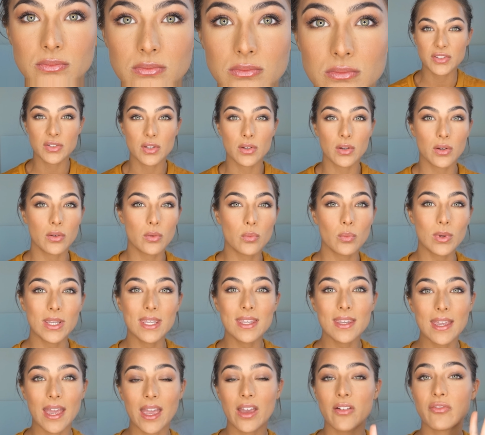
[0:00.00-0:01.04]
So
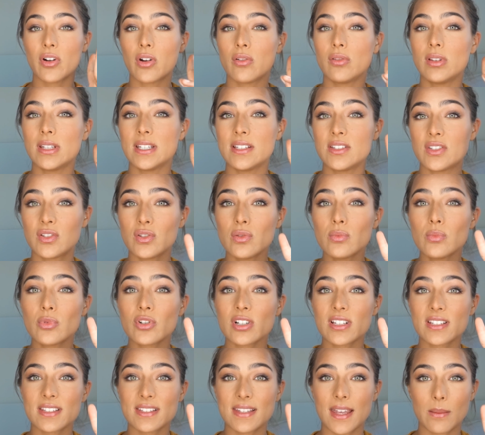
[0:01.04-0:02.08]
we have only 2 more
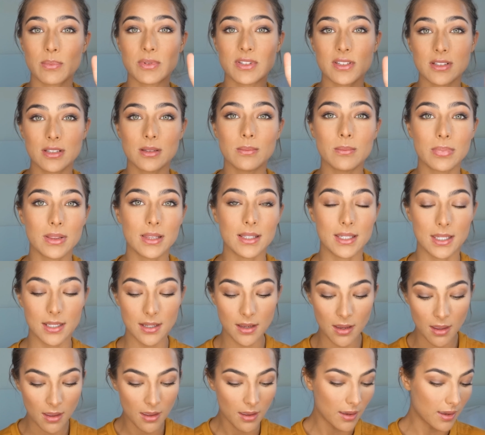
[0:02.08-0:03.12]
steps to complete,
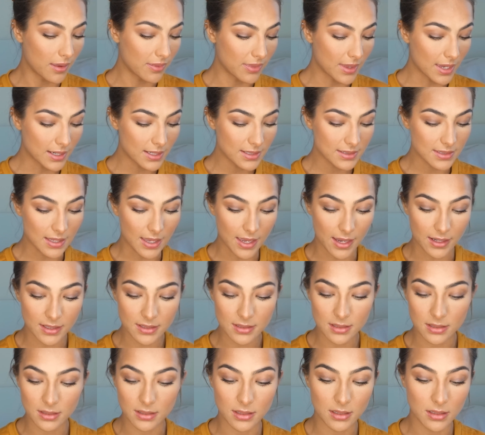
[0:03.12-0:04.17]
and that is
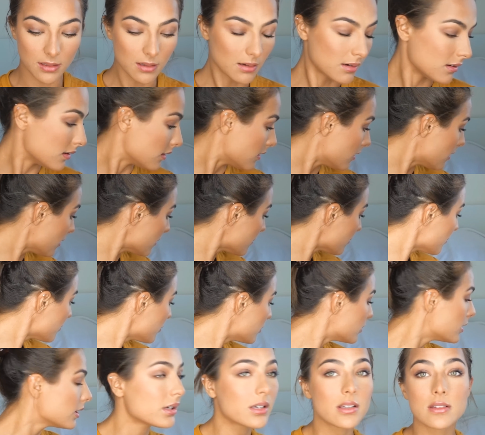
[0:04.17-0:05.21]
actually
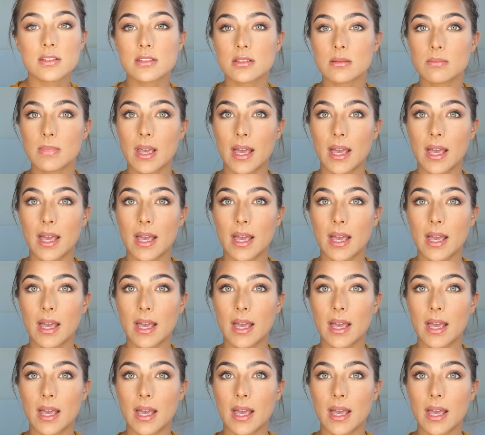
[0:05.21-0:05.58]
putting on some